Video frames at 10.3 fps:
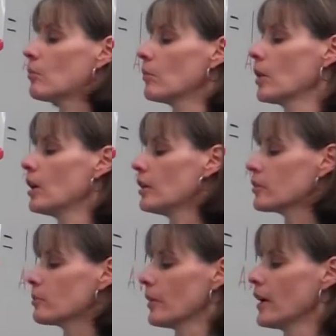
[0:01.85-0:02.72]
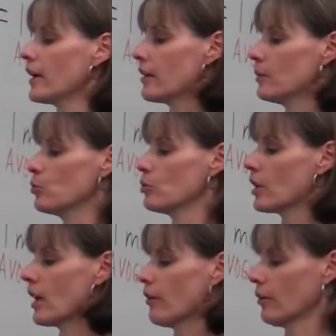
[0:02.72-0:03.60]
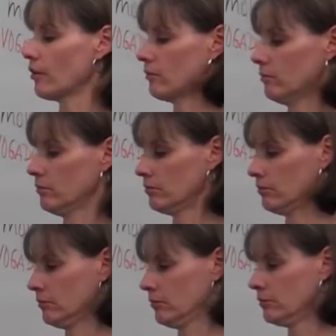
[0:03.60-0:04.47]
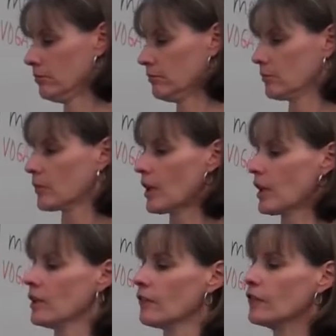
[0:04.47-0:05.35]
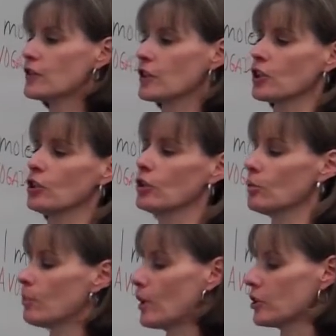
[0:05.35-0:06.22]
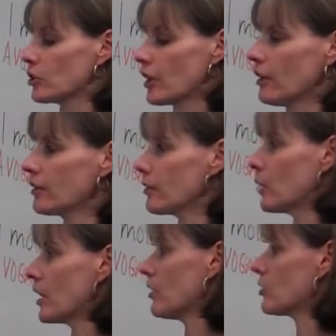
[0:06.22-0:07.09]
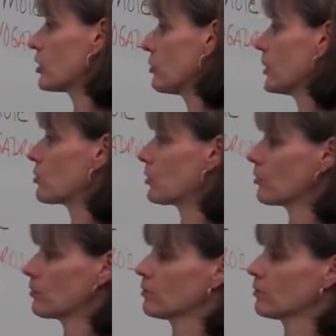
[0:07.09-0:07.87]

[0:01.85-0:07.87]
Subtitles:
Multiply them together. Okay, and if it's a cube, what else should be true?